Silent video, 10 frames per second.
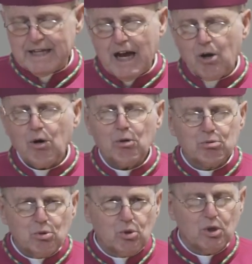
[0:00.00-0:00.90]
And now,
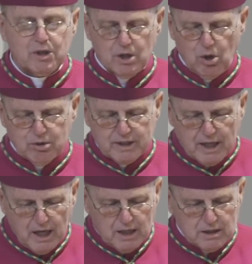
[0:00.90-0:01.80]
O Lord, O
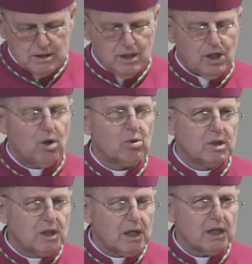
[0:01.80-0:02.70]
King,
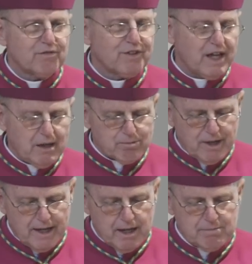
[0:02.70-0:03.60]
O God of
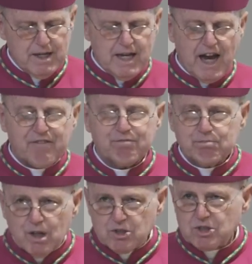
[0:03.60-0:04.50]
Abraham,
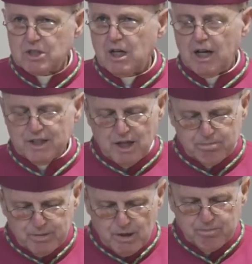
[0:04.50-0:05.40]
have mercy on
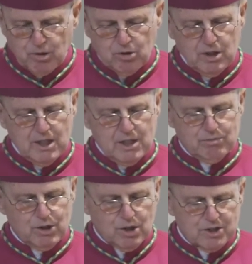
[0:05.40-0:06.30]
thy people,
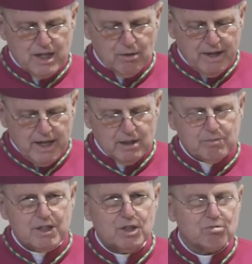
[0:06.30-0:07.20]
because our
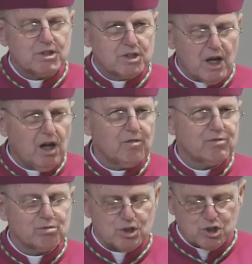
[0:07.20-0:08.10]
enemies
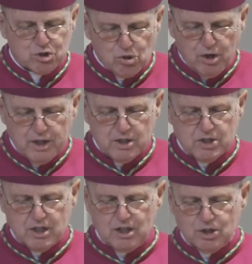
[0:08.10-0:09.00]
resolve to destroy
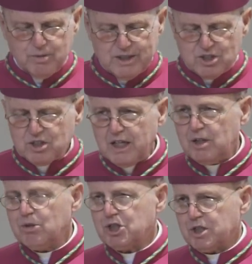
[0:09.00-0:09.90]
us and to
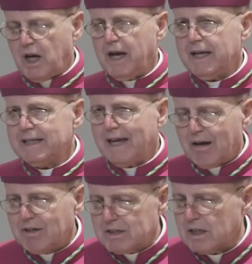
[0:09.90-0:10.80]
extinguish thy
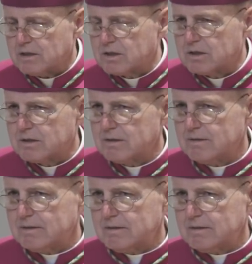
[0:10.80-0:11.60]
inheritance.